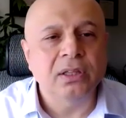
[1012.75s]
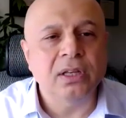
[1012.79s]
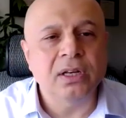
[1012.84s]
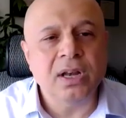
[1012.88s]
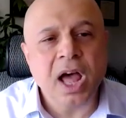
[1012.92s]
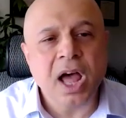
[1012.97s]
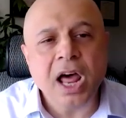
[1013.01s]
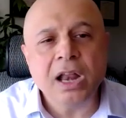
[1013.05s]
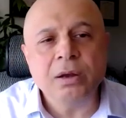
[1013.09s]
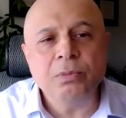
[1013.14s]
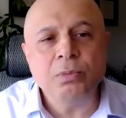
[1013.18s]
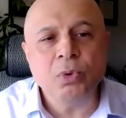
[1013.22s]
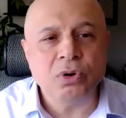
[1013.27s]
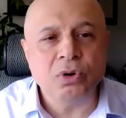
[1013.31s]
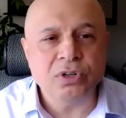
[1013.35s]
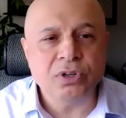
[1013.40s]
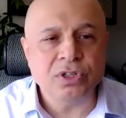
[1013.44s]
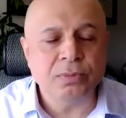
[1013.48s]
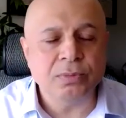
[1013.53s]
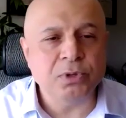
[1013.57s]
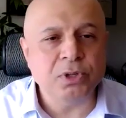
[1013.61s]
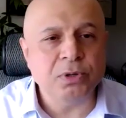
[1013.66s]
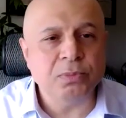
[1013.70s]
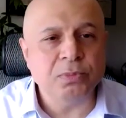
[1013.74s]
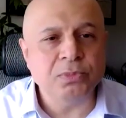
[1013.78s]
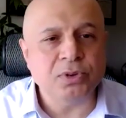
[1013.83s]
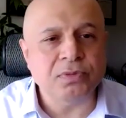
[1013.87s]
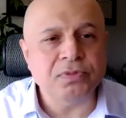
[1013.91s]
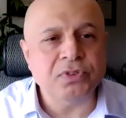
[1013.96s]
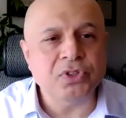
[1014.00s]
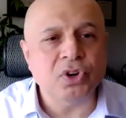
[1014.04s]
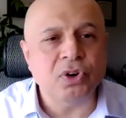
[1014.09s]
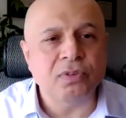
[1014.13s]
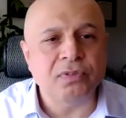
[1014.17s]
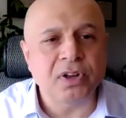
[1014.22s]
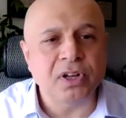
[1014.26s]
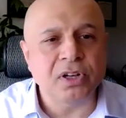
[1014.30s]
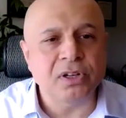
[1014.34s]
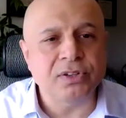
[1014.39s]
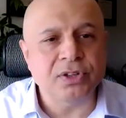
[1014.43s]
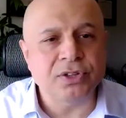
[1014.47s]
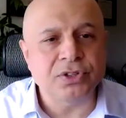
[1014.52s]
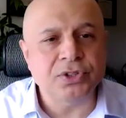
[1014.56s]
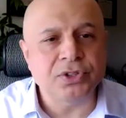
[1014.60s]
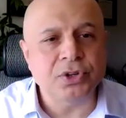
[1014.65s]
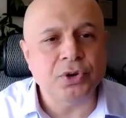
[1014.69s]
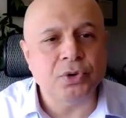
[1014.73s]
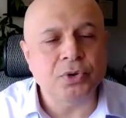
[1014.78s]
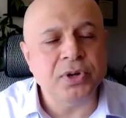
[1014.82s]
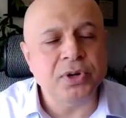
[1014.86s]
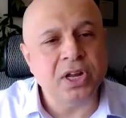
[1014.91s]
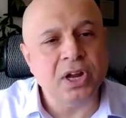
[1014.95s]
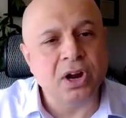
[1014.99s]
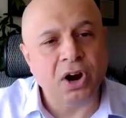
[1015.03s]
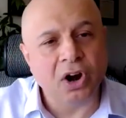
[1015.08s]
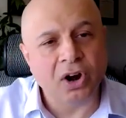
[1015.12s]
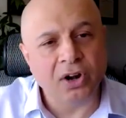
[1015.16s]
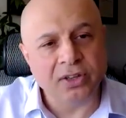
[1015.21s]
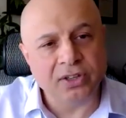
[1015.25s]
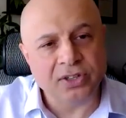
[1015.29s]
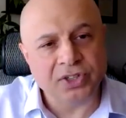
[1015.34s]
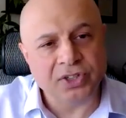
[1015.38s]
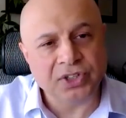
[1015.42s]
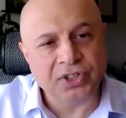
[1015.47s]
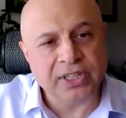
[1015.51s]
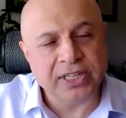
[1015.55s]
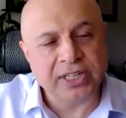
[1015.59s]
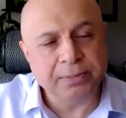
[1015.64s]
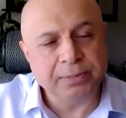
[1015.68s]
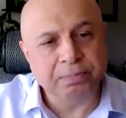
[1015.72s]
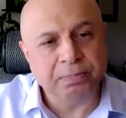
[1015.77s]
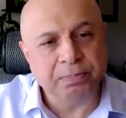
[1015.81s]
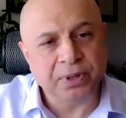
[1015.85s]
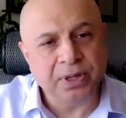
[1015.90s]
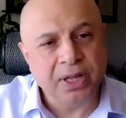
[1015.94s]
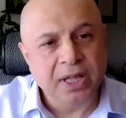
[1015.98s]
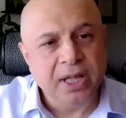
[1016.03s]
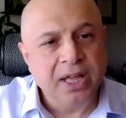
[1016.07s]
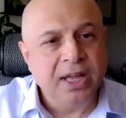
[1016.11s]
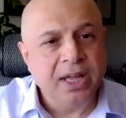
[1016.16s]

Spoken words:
The non-motor symptoms of cervical dystonia are the sleep,